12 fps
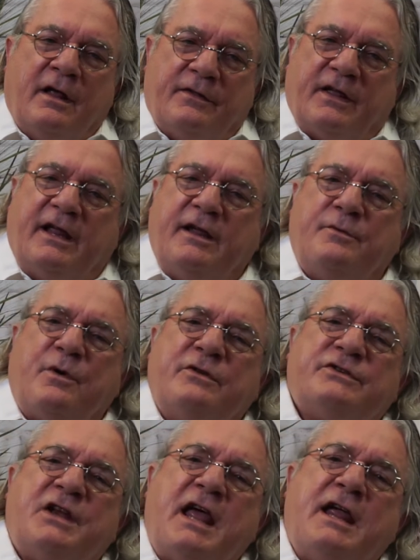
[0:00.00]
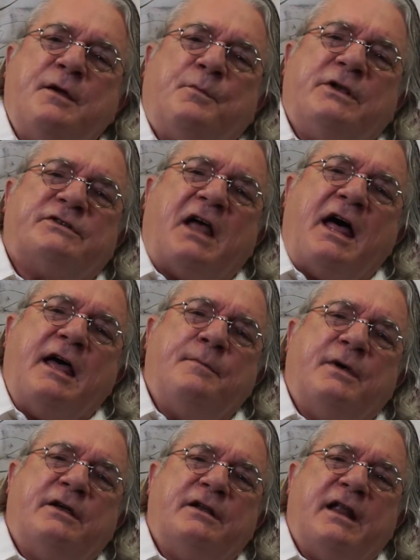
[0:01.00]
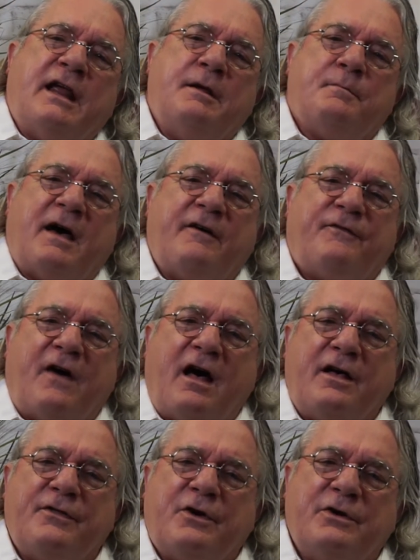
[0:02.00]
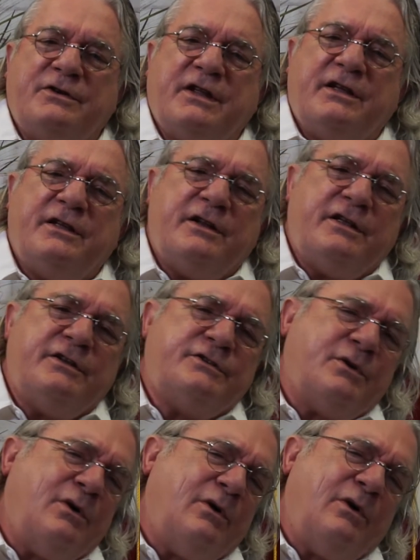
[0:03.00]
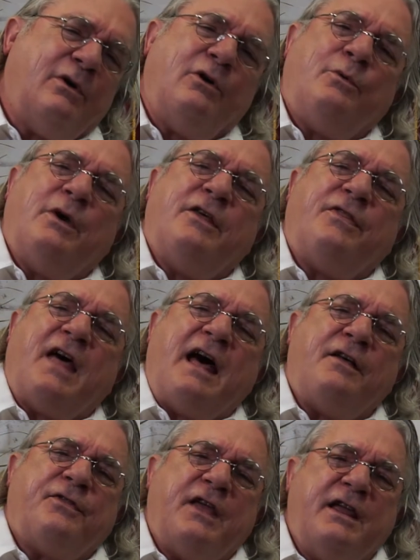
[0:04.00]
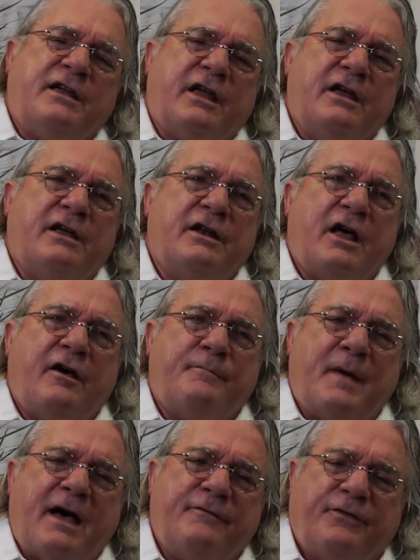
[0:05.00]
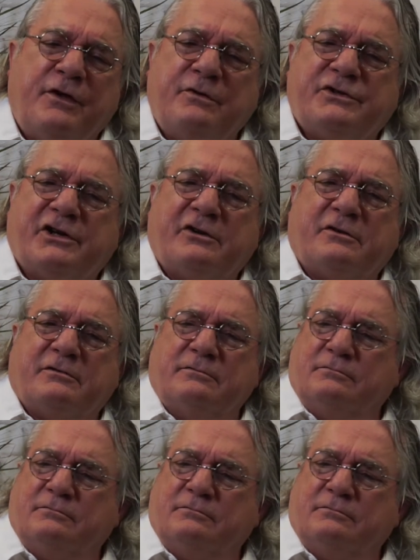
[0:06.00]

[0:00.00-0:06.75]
The hero's name was Ima, name my father did adore. Without thinking of my future,